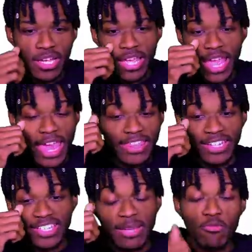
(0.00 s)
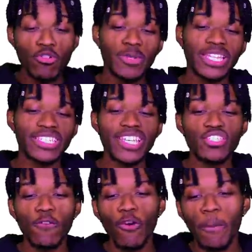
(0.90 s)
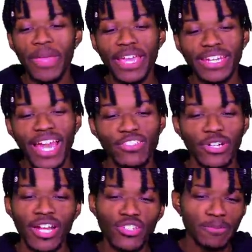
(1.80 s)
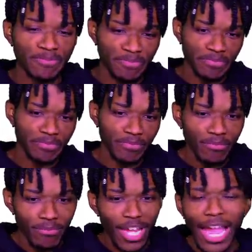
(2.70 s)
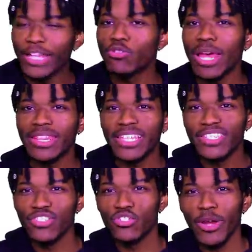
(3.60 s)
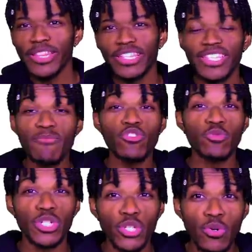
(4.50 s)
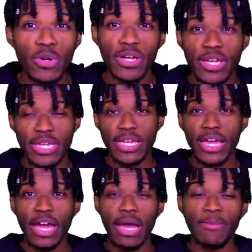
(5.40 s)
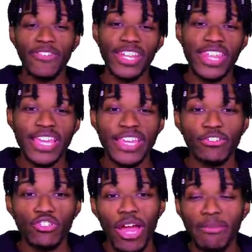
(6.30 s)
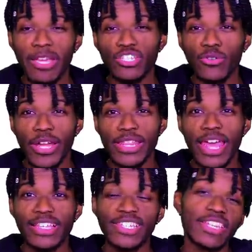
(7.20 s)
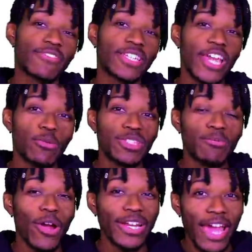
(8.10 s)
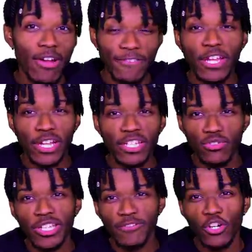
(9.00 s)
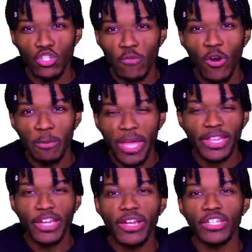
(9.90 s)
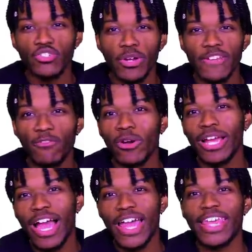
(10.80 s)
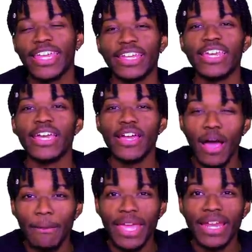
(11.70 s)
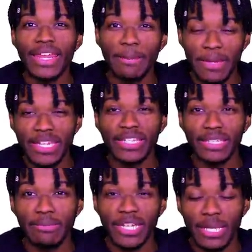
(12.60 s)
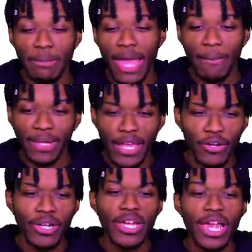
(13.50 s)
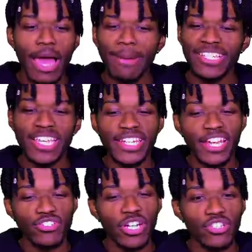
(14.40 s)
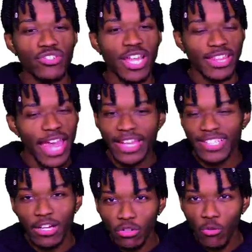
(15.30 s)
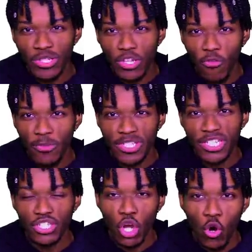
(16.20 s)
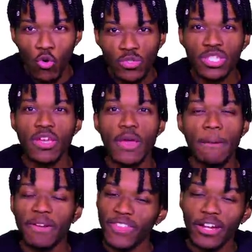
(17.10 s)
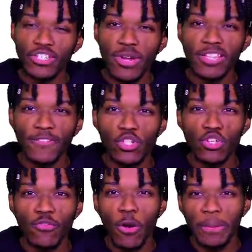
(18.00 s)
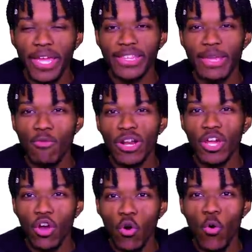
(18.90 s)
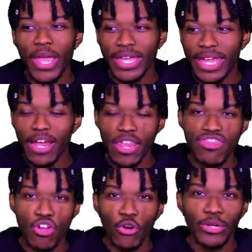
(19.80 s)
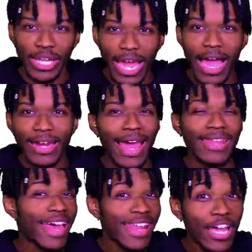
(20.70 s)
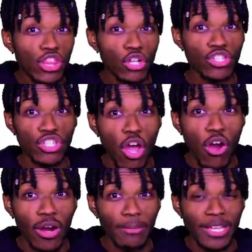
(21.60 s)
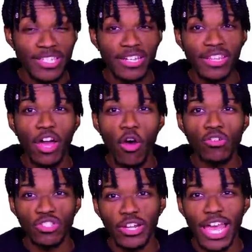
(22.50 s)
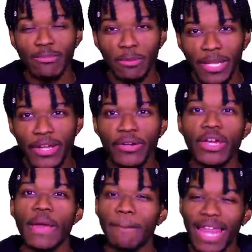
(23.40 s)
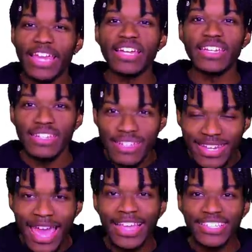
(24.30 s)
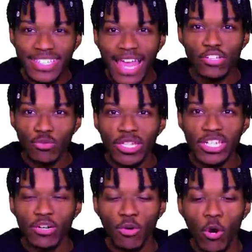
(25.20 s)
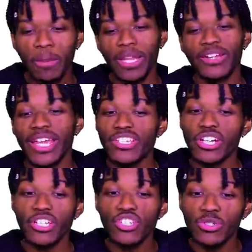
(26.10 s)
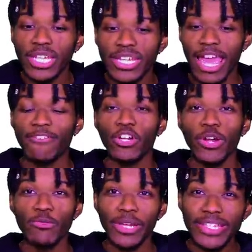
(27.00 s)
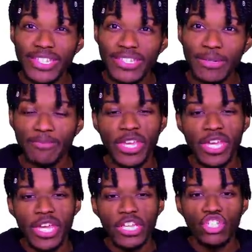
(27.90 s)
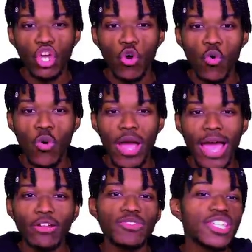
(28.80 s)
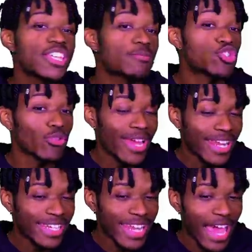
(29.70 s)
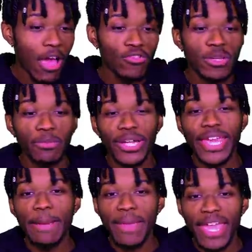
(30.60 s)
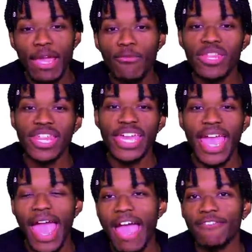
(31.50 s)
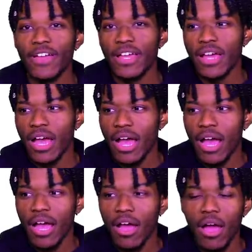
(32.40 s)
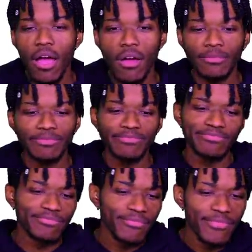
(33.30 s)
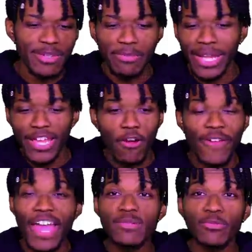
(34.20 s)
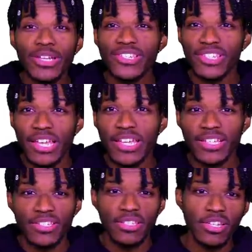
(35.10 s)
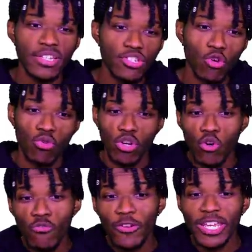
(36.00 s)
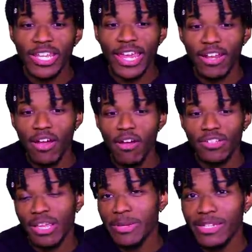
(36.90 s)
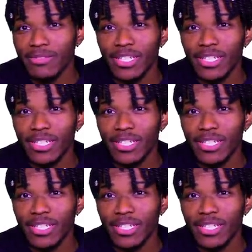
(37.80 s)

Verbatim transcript: And then the Timberwolves, we get the sixth overall pick of DeAndre Hunter. I do not think this is a trade the Timberwolves would do. Um, if anything, they're trying to make a trade that significantly helps them right now. If they're going to trade the first overall pick, they're going to trade for a guy that can come in and immediately be an impact player. I'm not saying DeAndre Hunter's not that because I don't know what his sophomore season holds. But if they're going to trade the first overall pick, they want to go and get a third guy. Not not like a third star. I'm not saying another all star caliber player, but like a nice, nice, really good role player. DeAndre Hunter didn't have a great rookie season. So I don't see them trading down to bring him in when they have. Uh, playoff aspirations, I guess. So cool for the Atlanta Hawks. I mean,